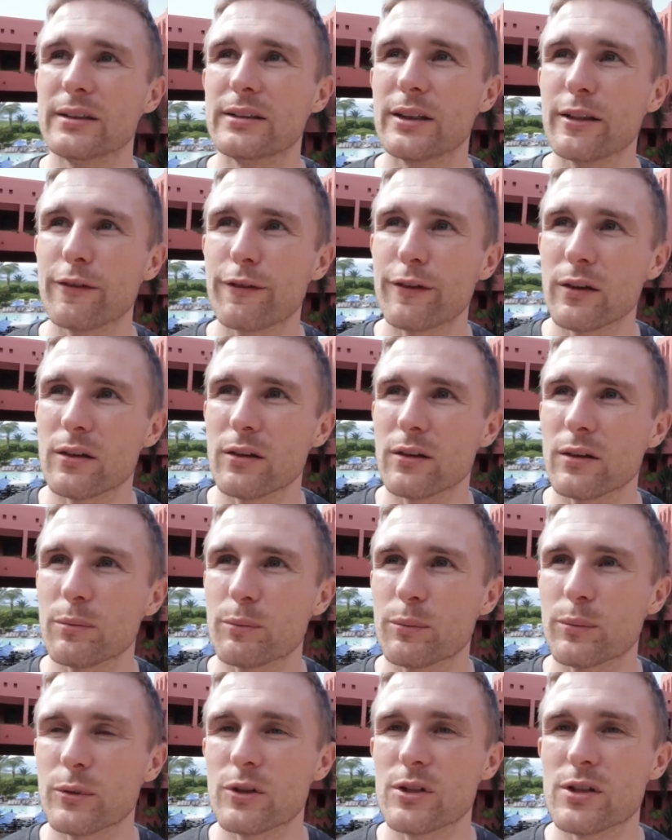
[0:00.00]
difficult
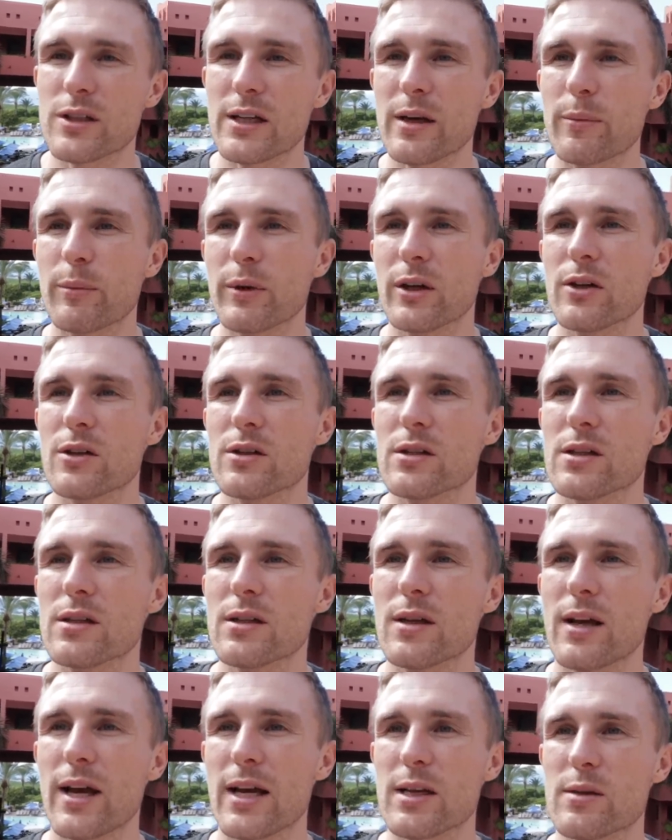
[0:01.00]
to say because it
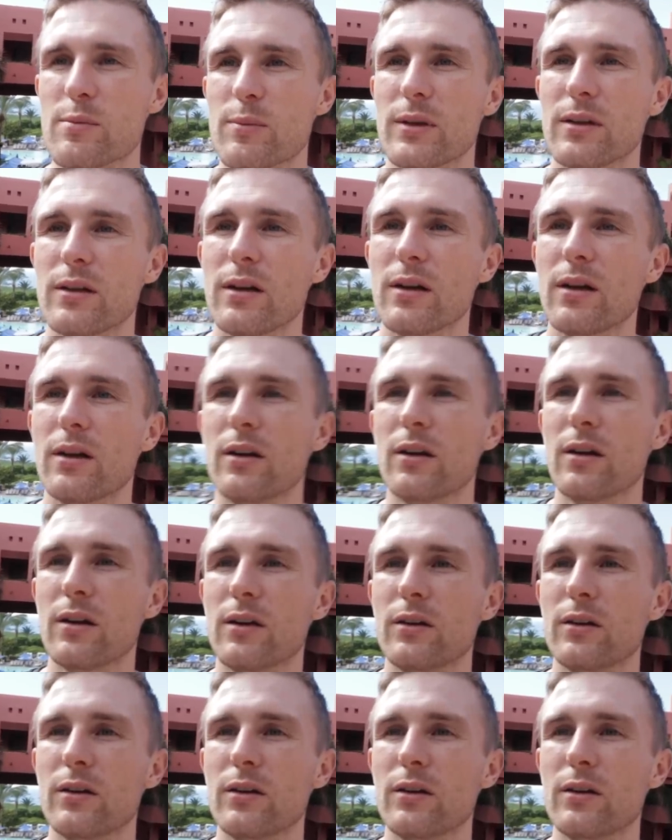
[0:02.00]
has been a,